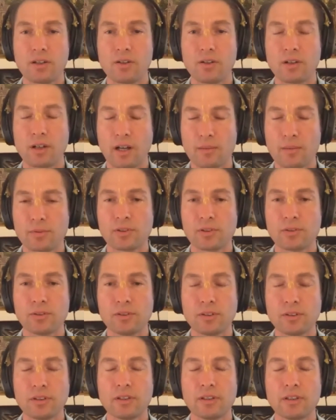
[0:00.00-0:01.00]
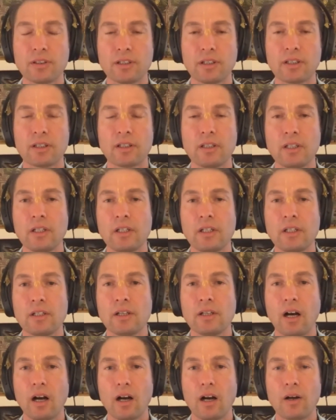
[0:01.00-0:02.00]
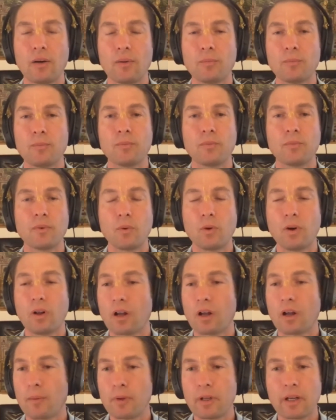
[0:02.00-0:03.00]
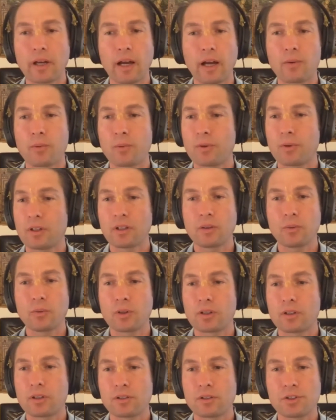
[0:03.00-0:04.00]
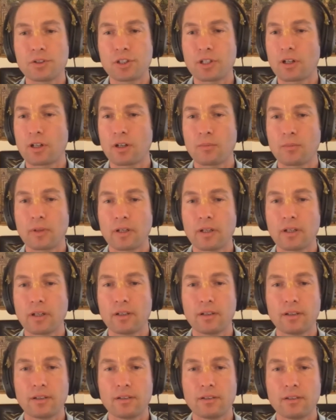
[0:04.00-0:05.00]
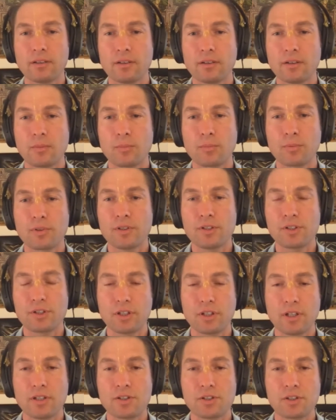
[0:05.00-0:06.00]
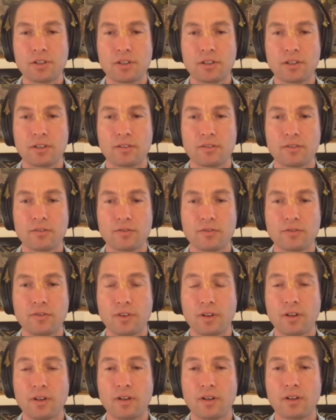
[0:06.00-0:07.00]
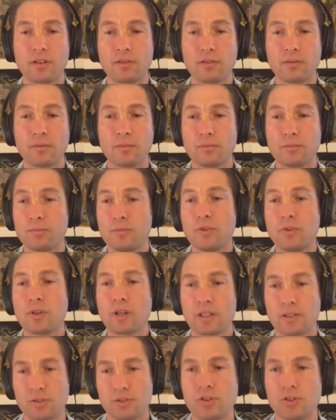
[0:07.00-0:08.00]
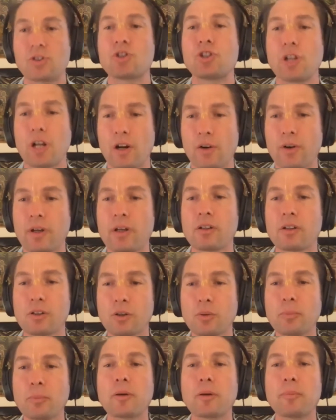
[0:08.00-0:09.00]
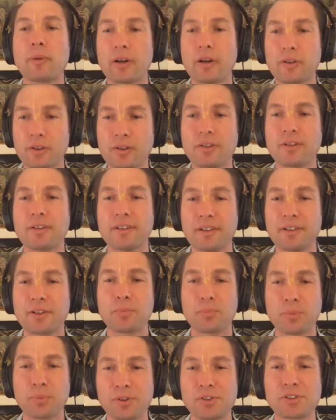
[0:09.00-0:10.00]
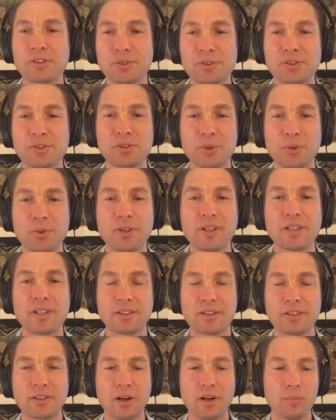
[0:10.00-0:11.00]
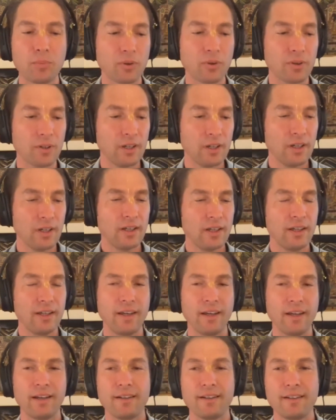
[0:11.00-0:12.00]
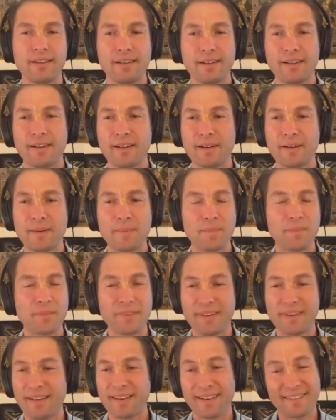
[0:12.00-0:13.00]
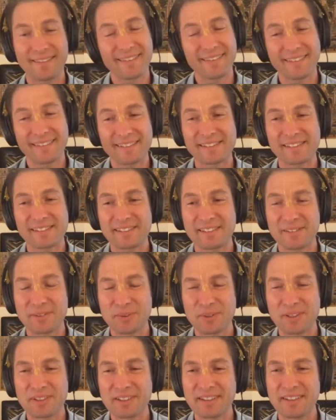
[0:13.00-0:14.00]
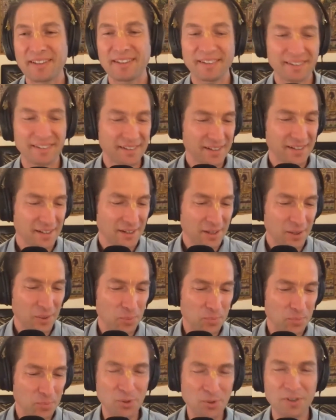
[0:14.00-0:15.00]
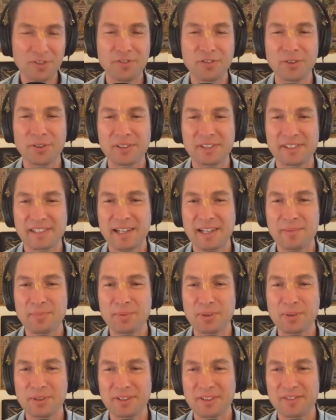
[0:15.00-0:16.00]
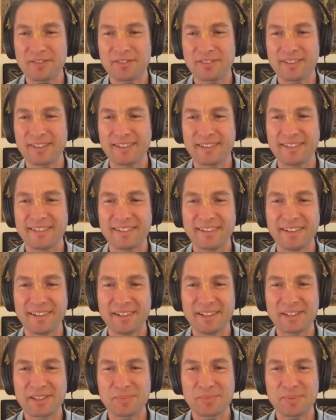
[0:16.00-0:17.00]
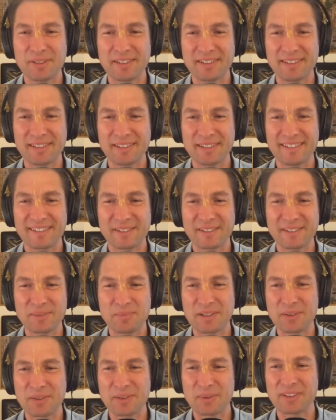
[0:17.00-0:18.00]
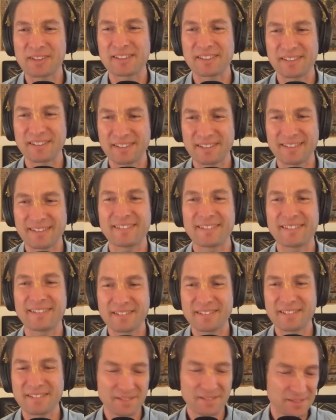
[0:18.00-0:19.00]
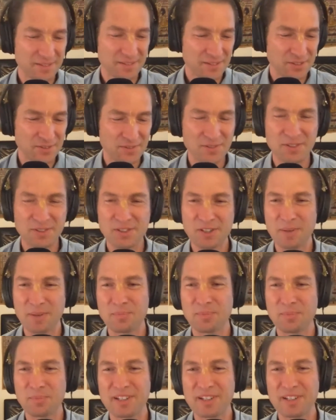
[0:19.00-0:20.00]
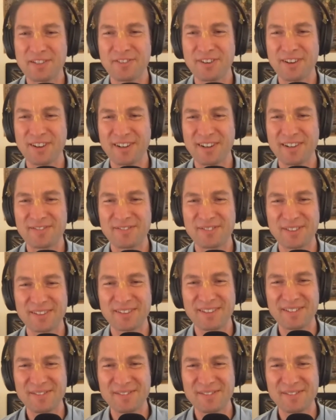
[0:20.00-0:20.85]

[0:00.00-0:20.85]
Absolutely. Yeah. Well, I mean, I really want to share my appreciation for you guys just sharing a little bit about your personal story as a couple. And yeah, I think it's really a beautiful example of a husband being willing to jump pretty far for